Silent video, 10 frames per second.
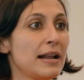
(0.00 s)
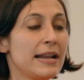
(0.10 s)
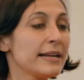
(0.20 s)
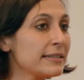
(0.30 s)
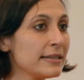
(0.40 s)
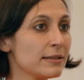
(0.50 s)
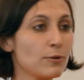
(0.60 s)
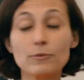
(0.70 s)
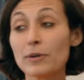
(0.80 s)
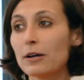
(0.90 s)
LinkedIn, no,
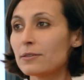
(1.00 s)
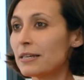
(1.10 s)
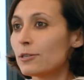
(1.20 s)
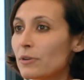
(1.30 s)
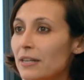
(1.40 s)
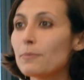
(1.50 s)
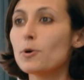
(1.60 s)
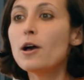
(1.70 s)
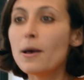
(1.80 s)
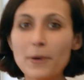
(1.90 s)
we can't say tweet anymore,
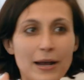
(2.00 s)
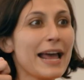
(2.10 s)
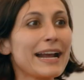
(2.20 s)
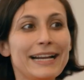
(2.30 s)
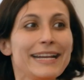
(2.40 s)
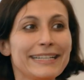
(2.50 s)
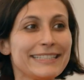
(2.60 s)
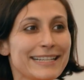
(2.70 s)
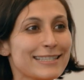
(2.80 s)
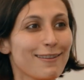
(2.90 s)
but like
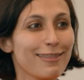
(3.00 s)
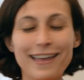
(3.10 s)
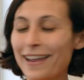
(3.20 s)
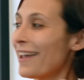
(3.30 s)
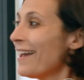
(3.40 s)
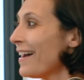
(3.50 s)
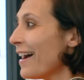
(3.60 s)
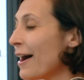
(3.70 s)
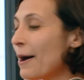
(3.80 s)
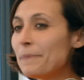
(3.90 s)
LinkedIn something,
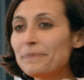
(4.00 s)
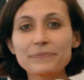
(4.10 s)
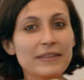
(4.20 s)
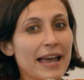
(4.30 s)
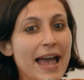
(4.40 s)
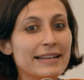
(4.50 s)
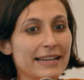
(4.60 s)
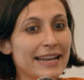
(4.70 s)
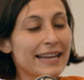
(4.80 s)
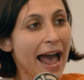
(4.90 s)
and
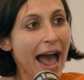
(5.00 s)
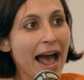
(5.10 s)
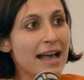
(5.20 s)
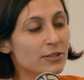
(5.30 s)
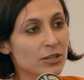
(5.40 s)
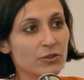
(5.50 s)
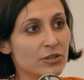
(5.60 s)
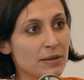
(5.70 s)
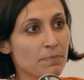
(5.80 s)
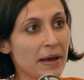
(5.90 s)
it has a huge
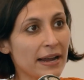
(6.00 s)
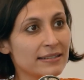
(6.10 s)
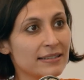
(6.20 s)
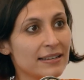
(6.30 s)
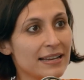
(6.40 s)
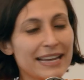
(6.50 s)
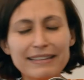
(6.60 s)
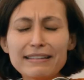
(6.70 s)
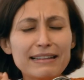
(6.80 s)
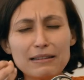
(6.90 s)
impact.
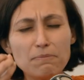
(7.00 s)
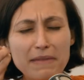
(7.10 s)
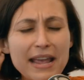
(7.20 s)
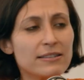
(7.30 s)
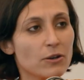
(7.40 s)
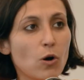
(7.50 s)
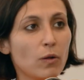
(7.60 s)
It makes a whole